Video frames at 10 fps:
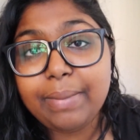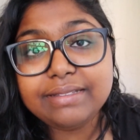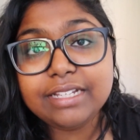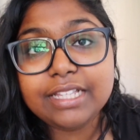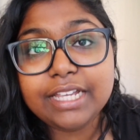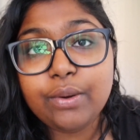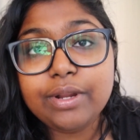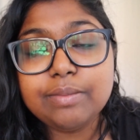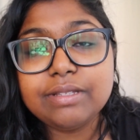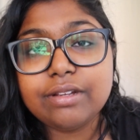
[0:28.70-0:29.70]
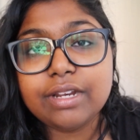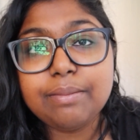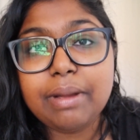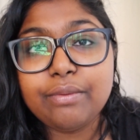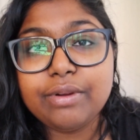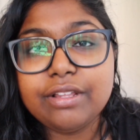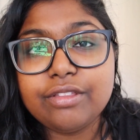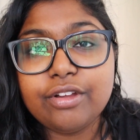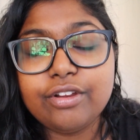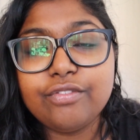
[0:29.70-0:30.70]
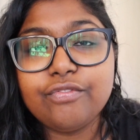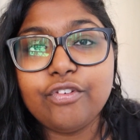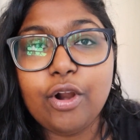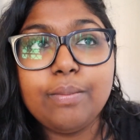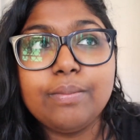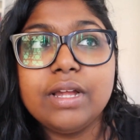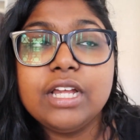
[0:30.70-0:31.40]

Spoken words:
basically going to be starting my readathon from